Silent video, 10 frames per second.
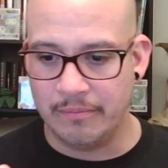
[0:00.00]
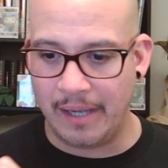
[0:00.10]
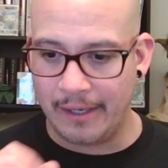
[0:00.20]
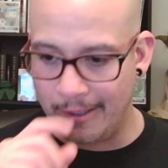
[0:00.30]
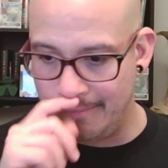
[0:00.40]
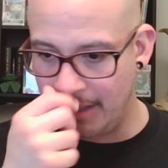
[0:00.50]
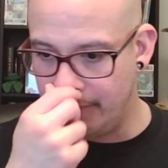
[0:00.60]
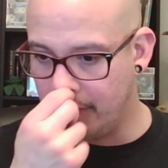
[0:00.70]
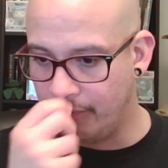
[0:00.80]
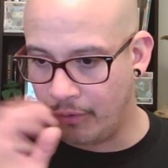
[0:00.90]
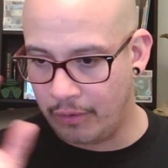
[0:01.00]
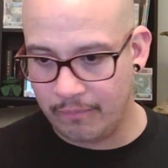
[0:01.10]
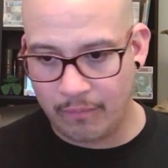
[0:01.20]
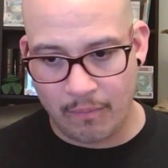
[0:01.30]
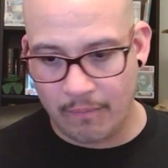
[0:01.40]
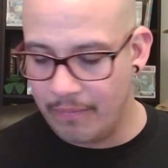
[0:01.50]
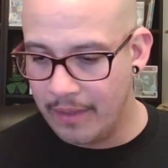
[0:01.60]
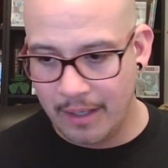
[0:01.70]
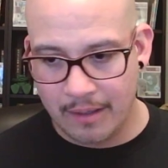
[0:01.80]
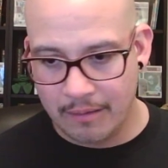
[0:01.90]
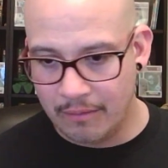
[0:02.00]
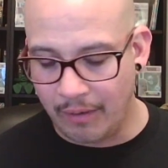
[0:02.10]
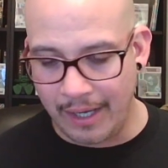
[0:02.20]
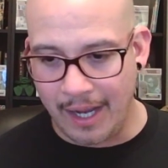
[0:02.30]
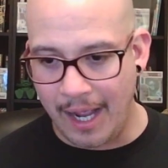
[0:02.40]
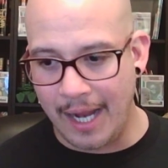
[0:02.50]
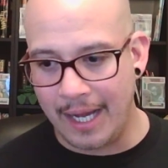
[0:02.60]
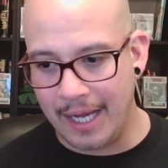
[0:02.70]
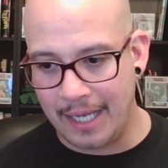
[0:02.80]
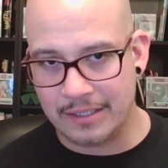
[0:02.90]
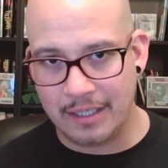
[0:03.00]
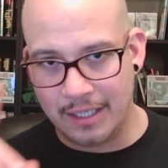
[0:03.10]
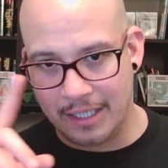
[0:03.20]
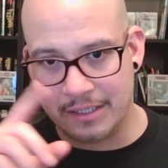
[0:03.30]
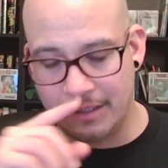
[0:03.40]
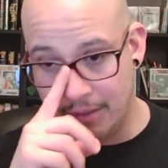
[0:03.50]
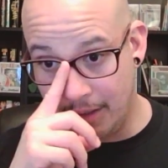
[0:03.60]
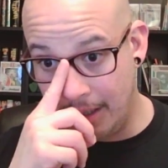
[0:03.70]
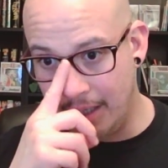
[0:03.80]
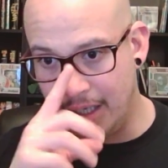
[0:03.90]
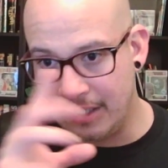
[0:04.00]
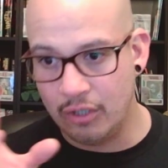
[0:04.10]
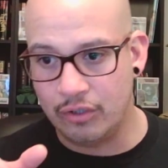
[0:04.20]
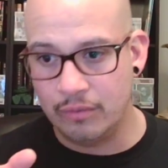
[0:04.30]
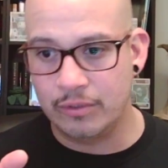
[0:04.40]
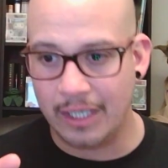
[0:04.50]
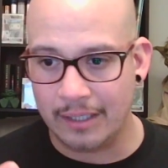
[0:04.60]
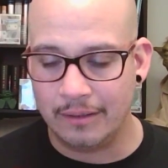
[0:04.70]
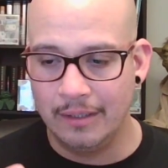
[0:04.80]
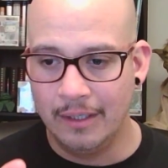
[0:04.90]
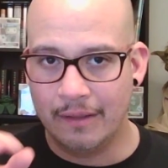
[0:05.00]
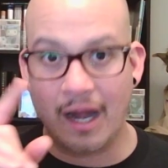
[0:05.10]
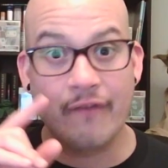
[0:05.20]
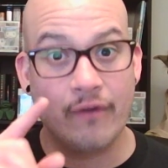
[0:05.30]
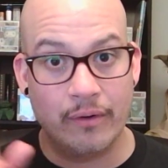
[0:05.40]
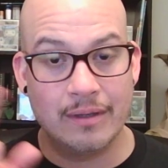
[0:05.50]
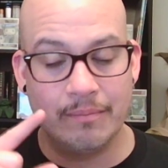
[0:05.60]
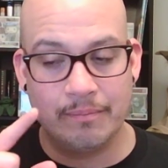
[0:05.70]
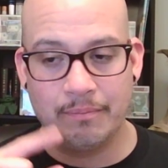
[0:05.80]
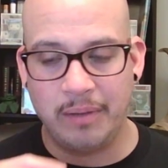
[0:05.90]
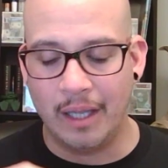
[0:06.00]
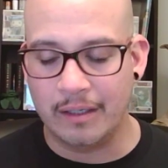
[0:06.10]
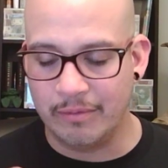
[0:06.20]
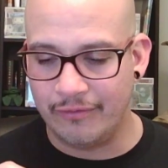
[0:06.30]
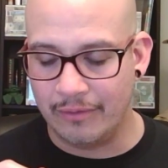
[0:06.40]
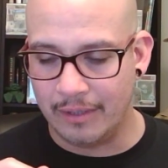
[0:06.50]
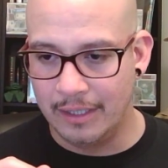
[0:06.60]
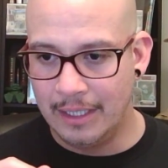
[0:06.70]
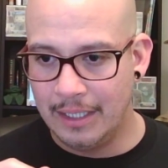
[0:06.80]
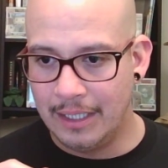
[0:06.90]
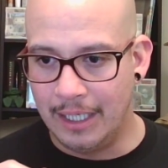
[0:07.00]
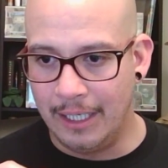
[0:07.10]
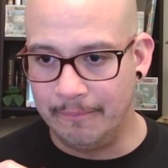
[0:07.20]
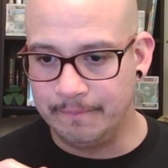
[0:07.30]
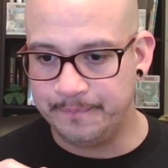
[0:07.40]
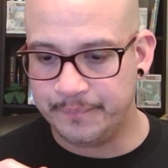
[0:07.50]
about him, David Devora. Great guy. He has a, he has a, uh, a YouTube channel that I've already plugged before. Um,